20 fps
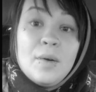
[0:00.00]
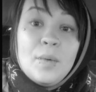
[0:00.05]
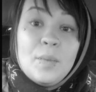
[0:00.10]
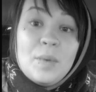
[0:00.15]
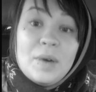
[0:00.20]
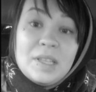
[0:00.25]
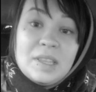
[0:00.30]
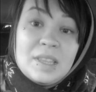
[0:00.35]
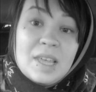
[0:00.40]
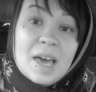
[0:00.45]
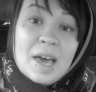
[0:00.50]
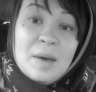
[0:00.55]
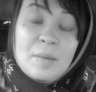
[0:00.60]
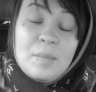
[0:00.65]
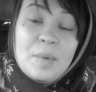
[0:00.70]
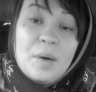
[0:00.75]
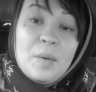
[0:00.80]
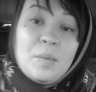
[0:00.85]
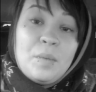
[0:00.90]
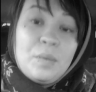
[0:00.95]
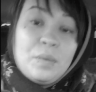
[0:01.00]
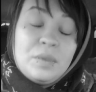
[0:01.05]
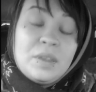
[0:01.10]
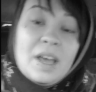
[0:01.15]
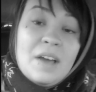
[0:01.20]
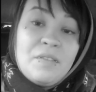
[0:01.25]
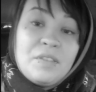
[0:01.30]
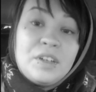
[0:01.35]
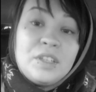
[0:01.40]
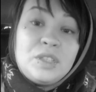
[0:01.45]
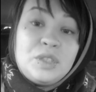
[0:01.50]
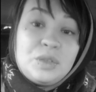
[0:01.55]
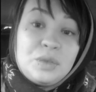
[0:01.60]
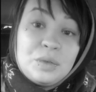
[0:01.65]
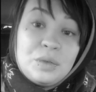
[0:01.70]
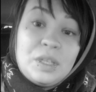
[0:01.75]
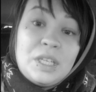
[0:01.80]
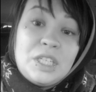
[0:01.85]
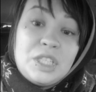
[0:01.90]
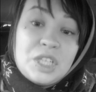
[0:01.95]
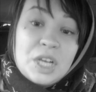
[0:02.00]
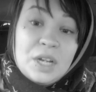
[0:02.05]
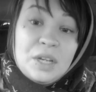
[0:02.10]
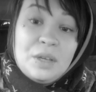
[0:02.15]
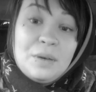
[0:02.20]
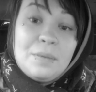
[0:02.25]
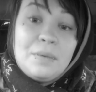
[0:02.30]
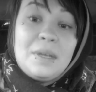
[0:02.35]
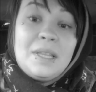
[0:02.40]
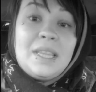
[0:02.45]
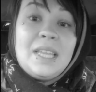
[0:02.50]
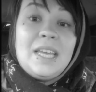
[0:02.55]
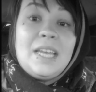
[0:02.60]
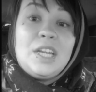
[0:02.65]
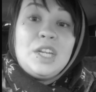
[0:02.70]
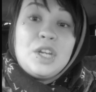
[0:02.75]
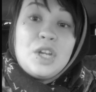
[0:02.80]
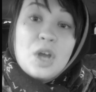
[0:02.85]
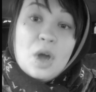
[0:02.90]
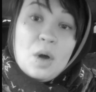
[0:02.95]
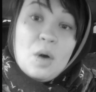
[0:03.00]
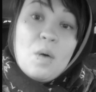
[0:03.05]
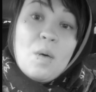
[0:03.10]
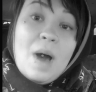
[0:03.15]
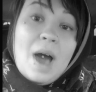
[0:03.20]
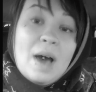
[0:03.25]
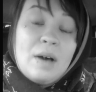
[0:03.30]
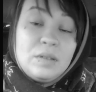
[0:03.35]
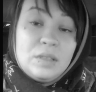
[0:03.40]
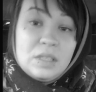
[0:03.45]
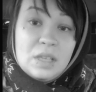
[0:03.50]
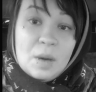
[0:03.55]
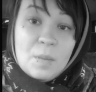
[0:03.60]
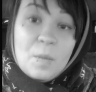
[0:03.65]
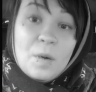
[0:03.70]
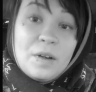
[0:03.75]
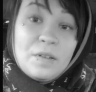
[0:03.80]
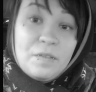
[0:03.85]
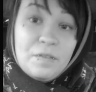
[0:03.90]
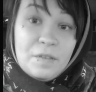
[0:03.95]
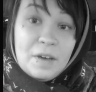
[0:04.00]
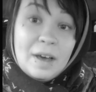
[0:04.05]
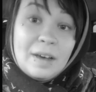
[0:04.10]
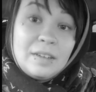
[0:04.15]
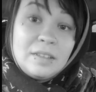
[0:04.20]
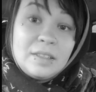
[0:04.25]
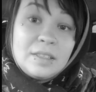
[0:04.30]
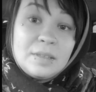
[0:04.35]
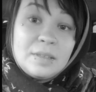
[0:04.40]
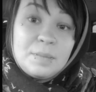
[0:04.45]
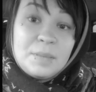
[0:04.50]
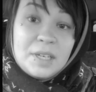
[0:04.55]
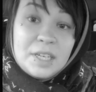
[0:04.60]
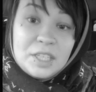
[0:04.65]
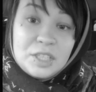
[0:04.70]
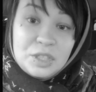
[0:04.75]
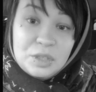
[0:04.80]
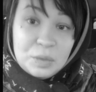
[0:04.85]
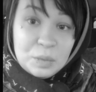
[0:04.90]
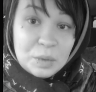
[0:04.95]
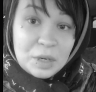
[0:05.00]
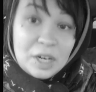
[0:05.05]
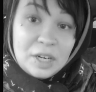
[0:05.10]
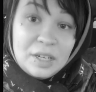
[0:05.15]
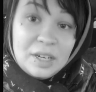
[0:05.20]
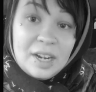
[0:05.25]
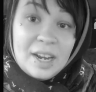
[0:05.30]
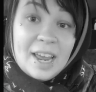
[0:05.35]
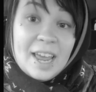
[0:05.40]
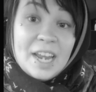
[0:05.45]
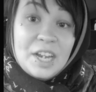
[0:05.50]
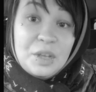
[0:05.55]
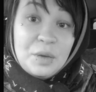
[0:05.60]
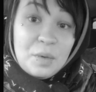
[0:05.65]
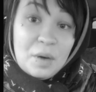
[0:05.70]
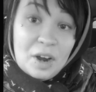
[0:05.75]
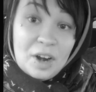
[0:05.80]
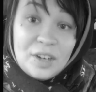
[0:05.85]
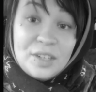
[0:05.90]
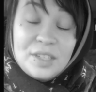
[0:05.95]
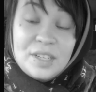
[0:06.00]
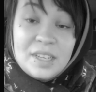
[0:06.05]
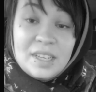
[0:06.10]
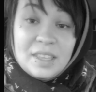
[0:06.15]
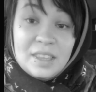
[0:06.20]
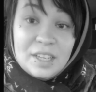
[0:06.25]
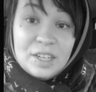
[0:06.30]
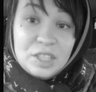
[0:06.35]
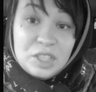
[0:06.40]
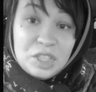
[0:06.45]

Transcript: with them, but we'll never truly genuinely know how someone felt because you weren't and you aren't in their